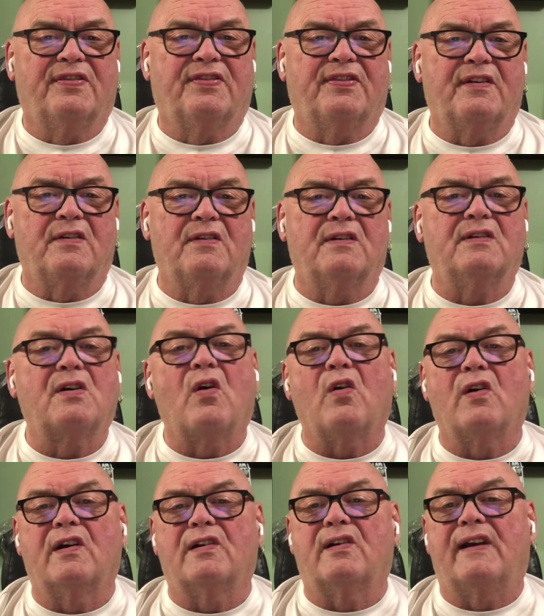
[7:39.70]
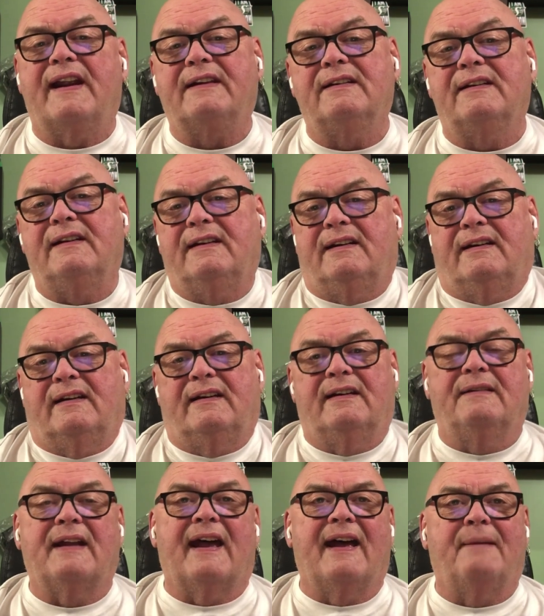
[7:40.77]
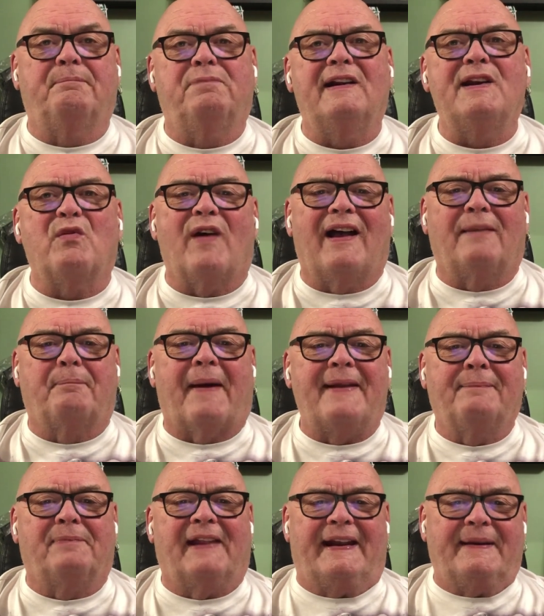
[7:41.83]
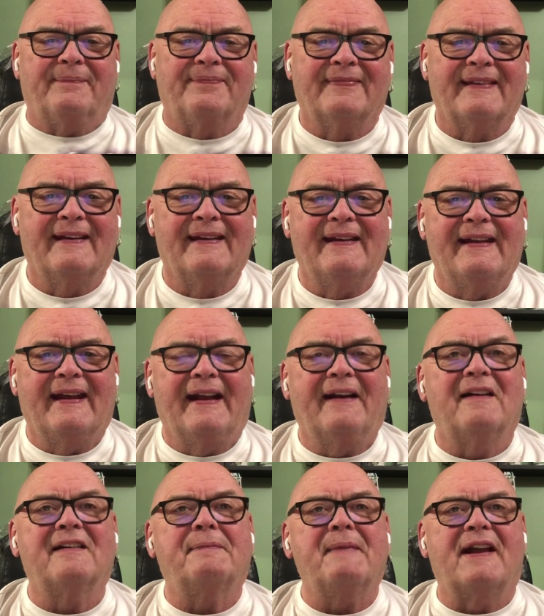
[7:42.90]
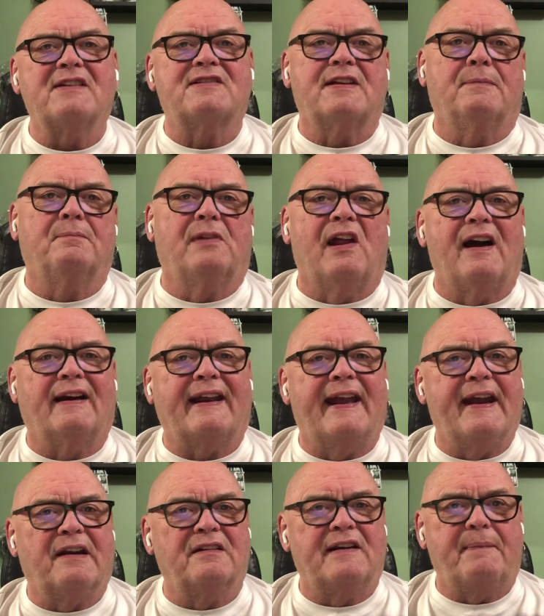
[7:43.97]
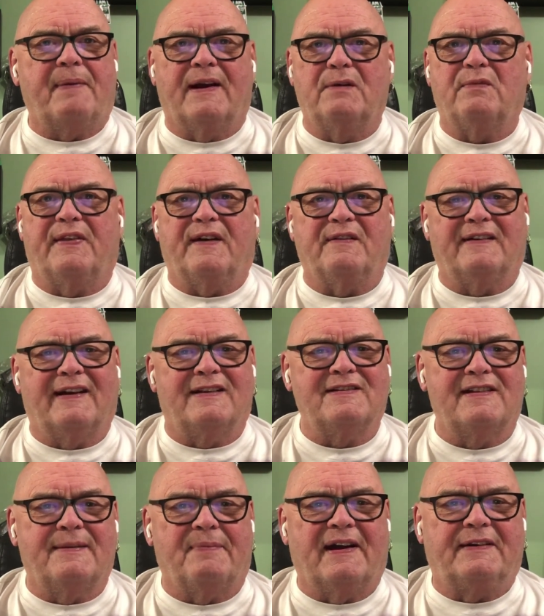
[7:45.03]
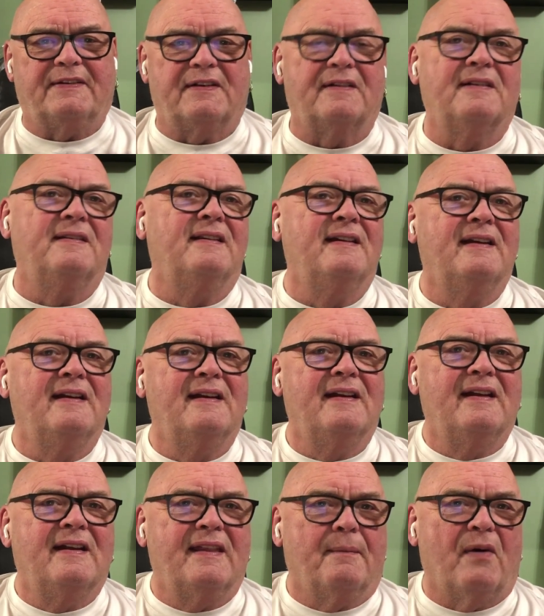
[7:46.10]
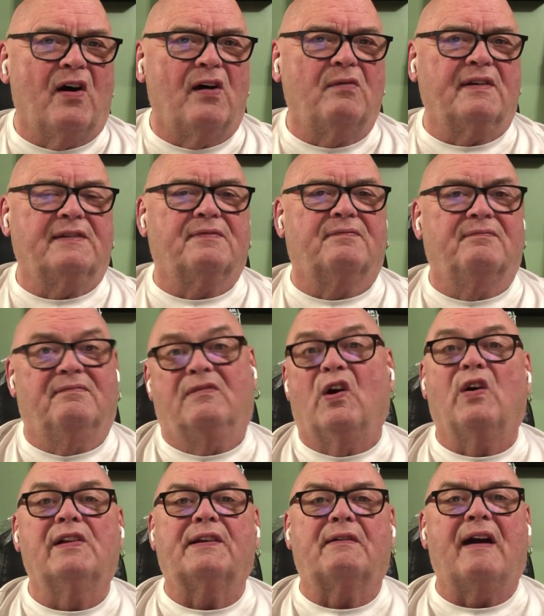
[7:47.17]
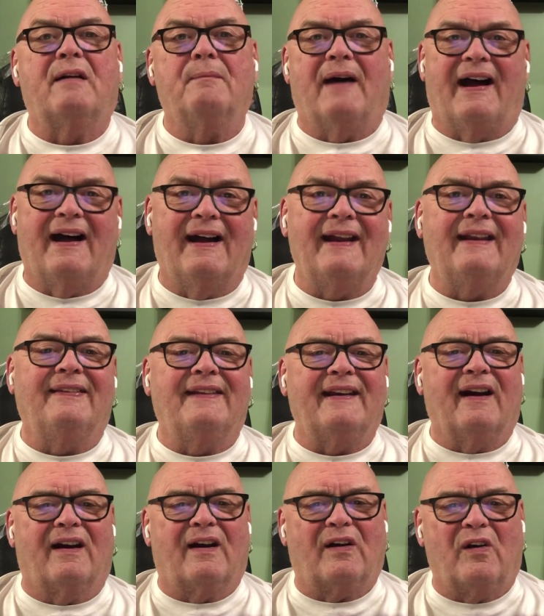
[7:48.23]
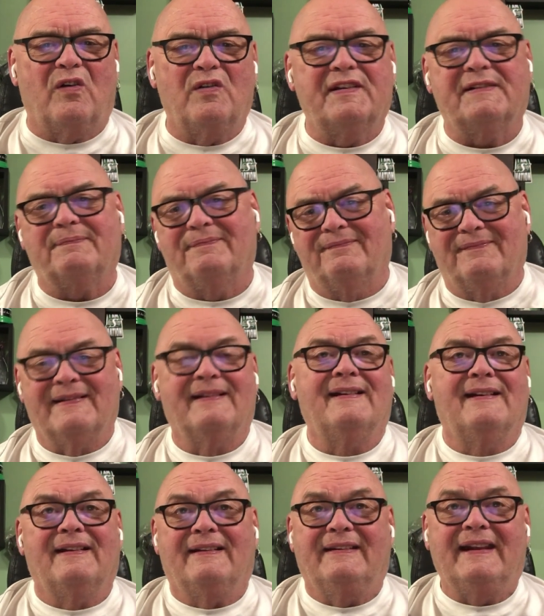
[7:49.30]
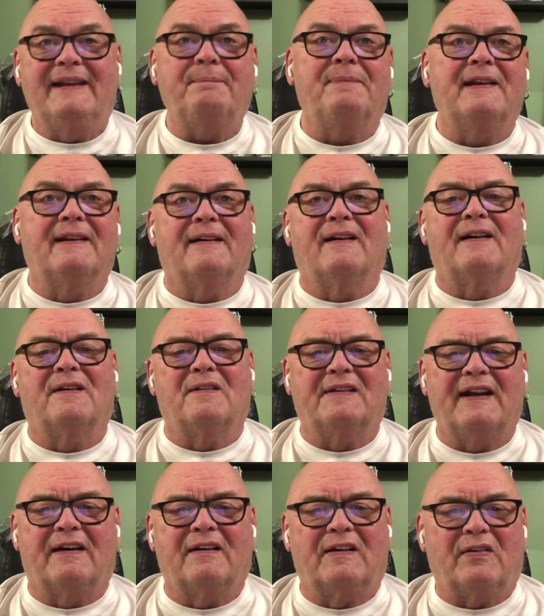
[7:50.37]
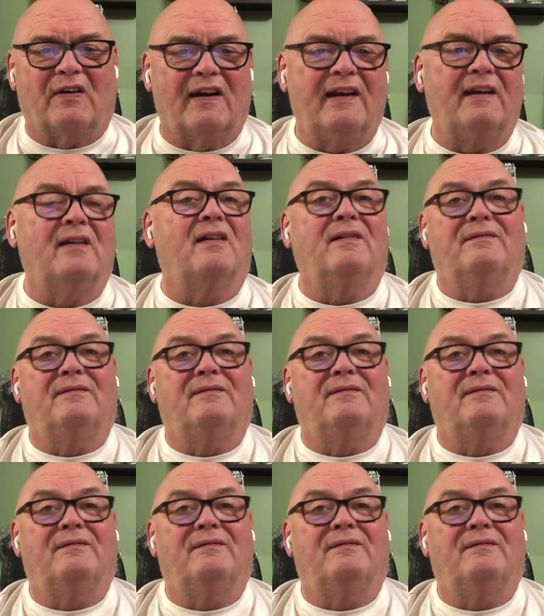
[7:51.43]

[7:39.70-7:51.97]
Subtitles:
Third quarter ended in a pretty wild punt play. Ayers managed to block a Hegarty punt without touching the punter. The ball was rolling around behind the Argos, deep in Argo territory.